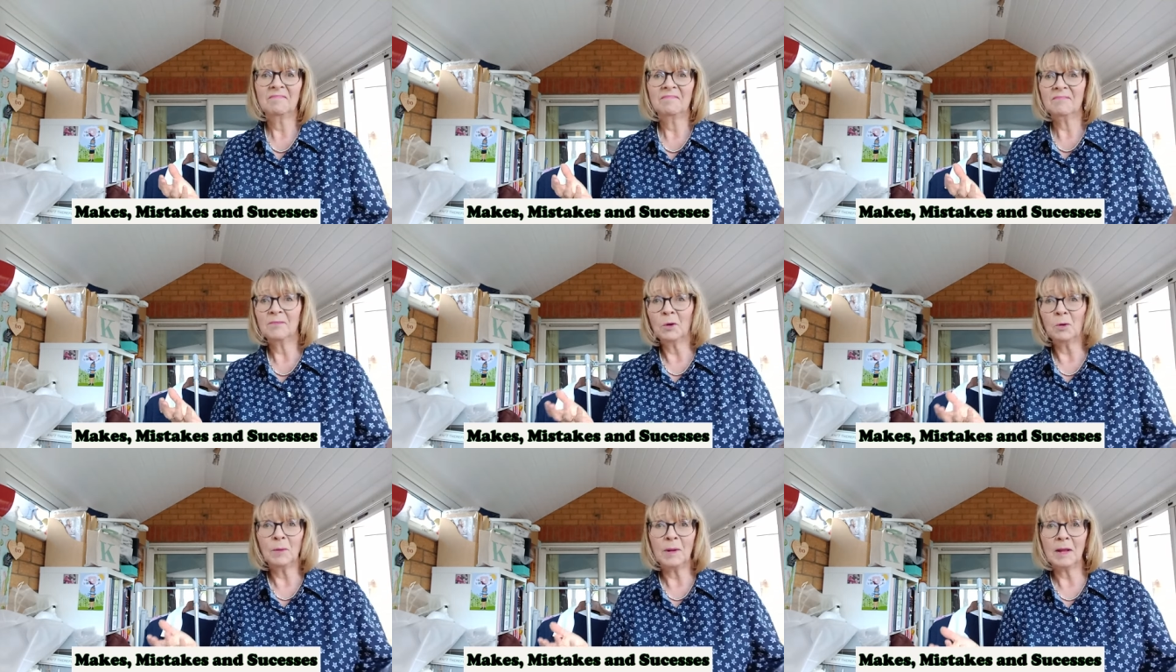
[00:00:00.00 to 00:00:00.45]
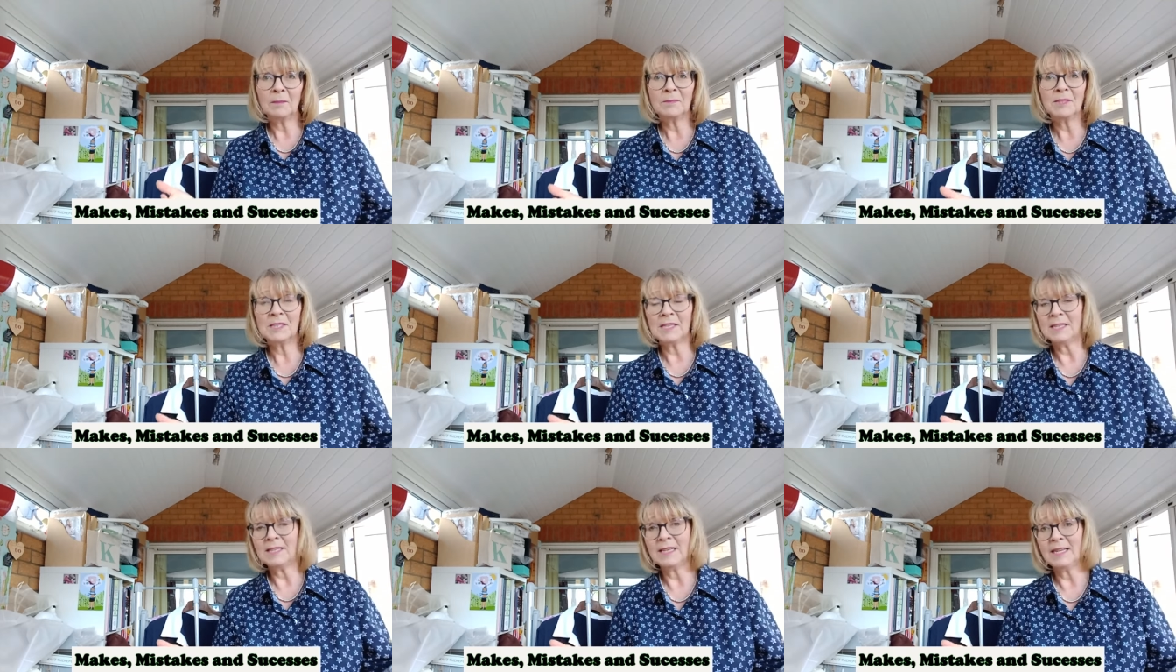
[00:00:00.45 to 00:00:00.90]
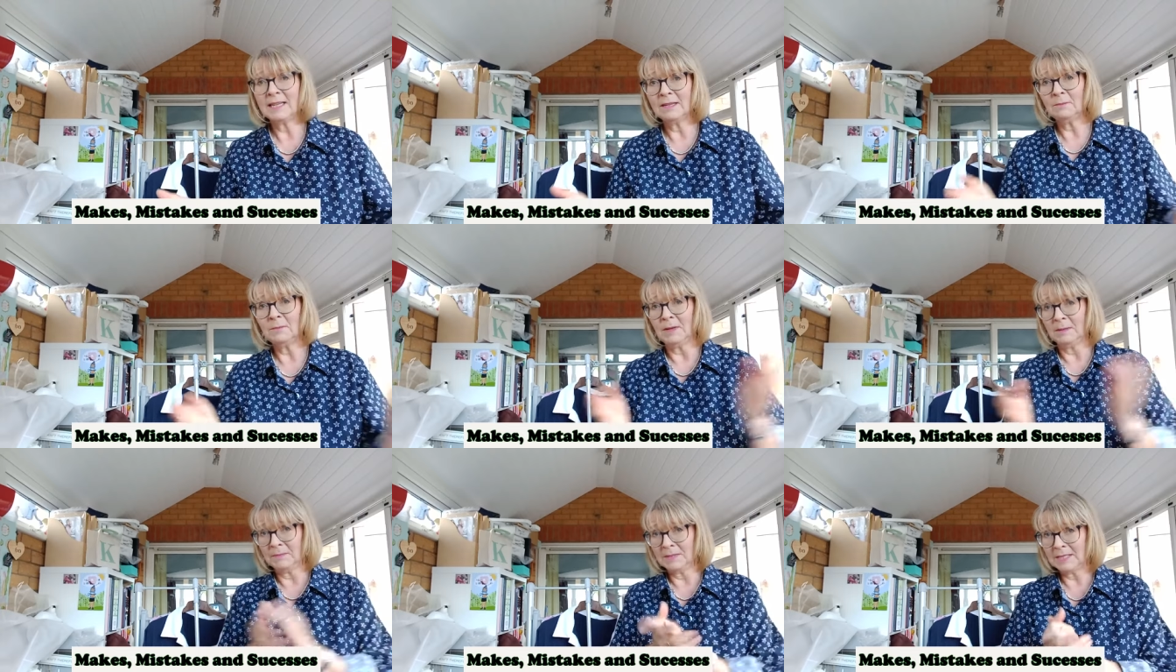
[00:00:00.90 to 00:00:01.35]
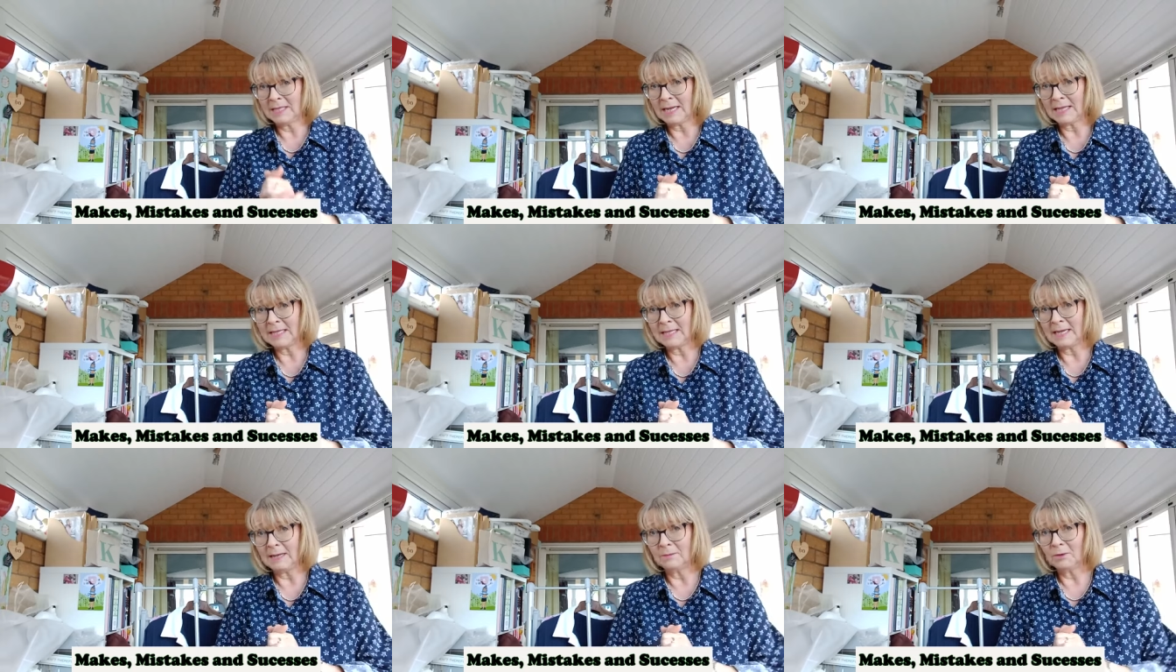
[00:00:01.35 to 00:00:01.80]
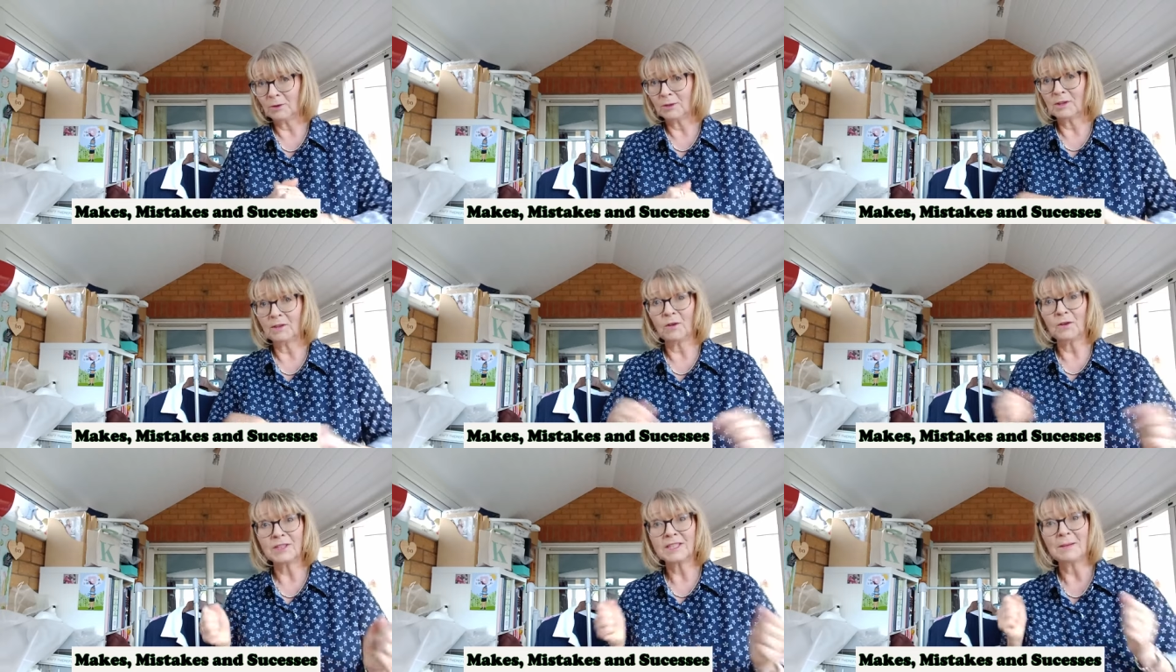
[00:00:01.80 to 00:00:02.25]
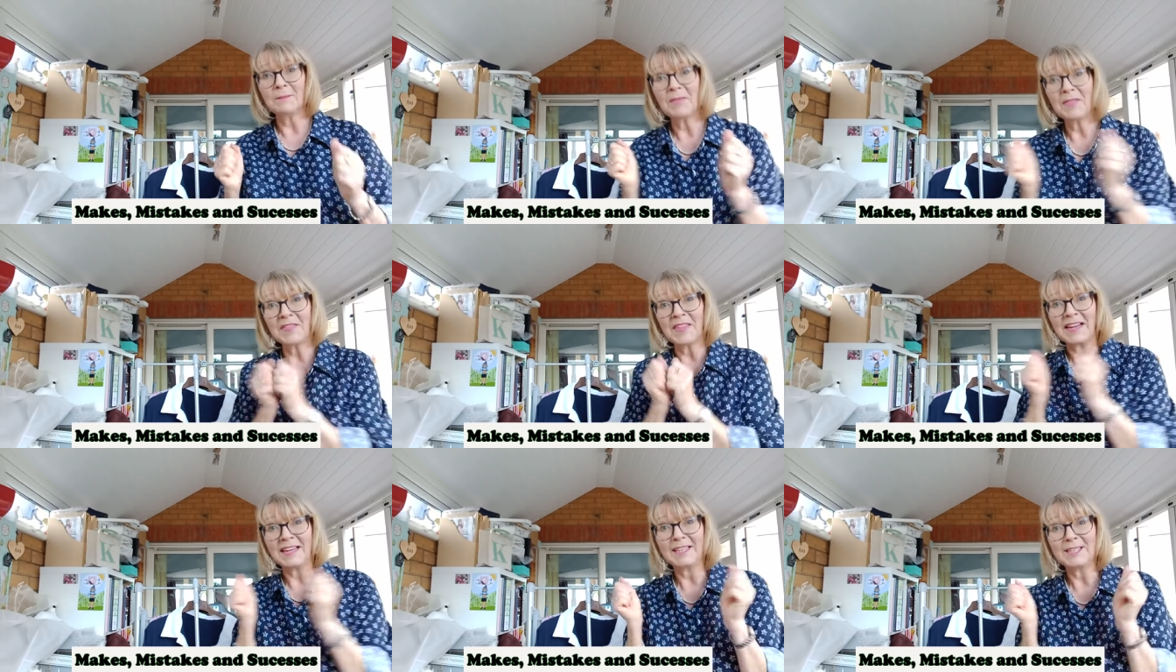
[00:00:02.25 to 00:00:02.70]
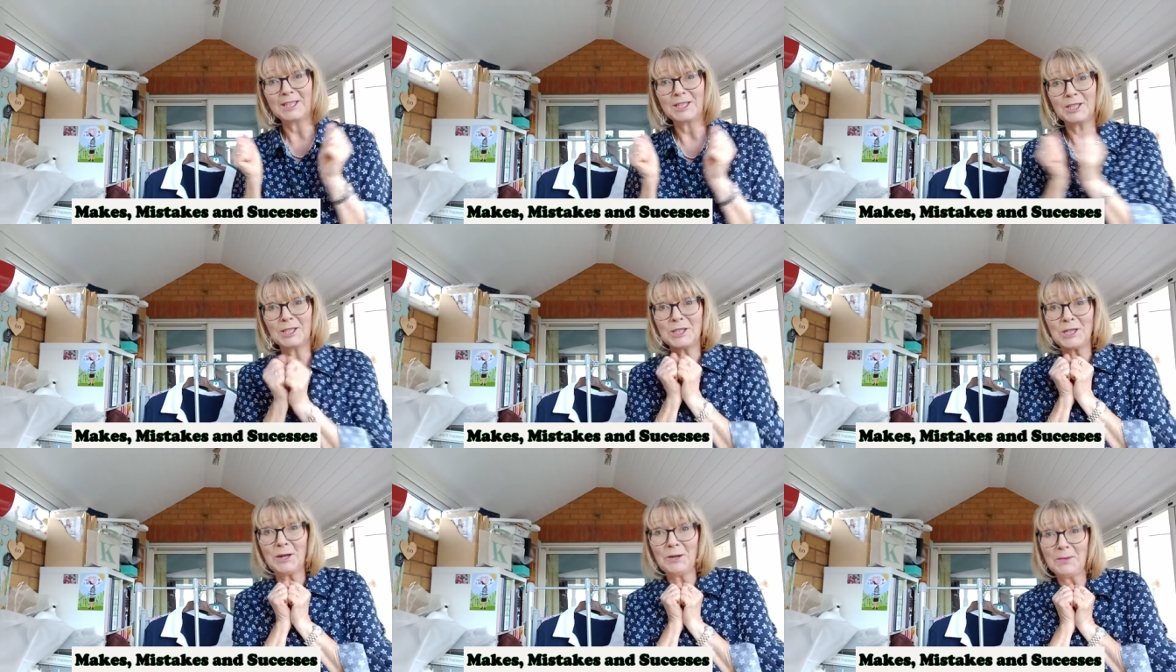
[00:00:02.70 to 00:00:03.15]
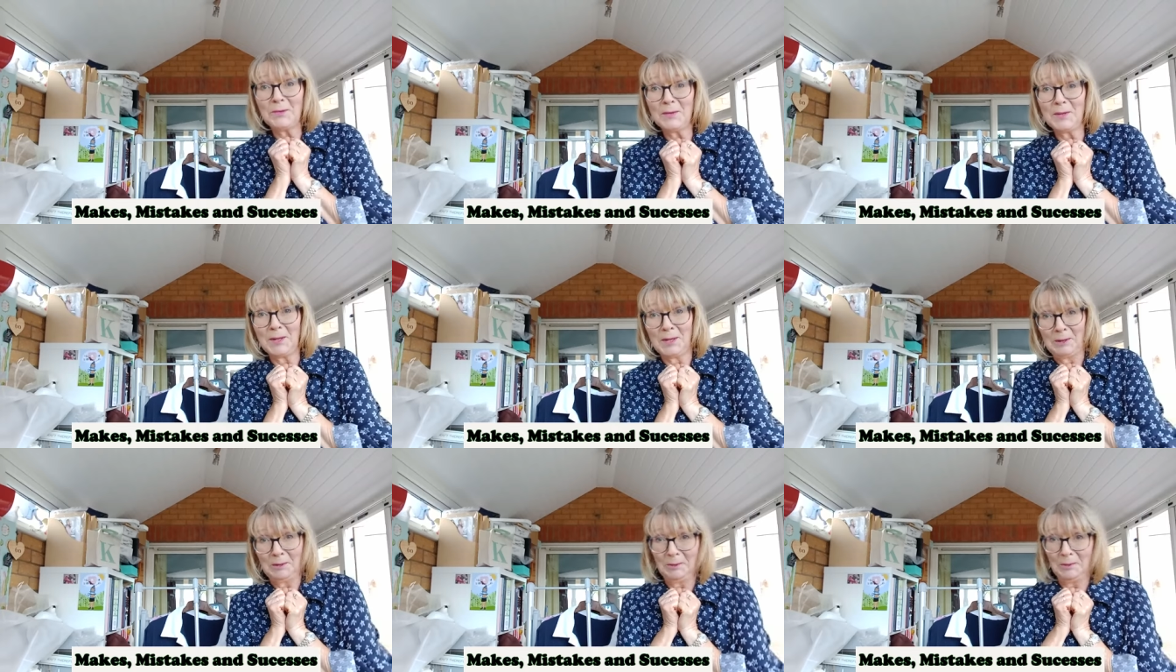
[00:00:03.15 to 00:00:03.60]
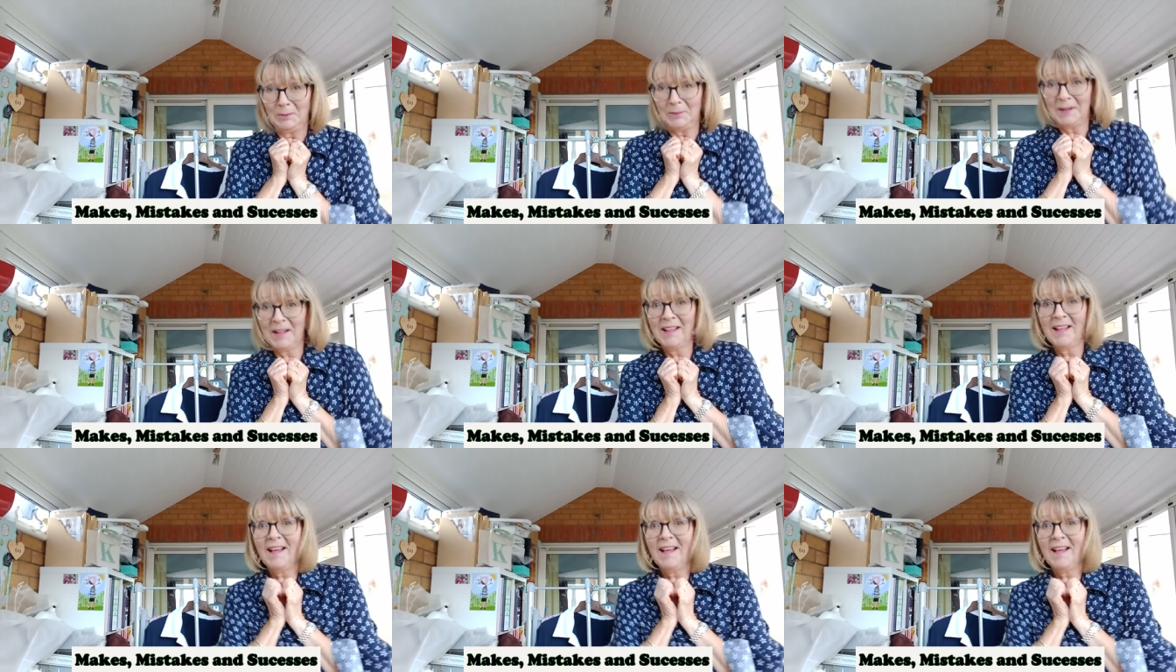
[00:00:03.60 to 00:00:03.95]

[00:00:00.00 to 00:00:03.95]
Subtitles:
Normally I'm sitting down, but I'm standing up because I've got some things to show you.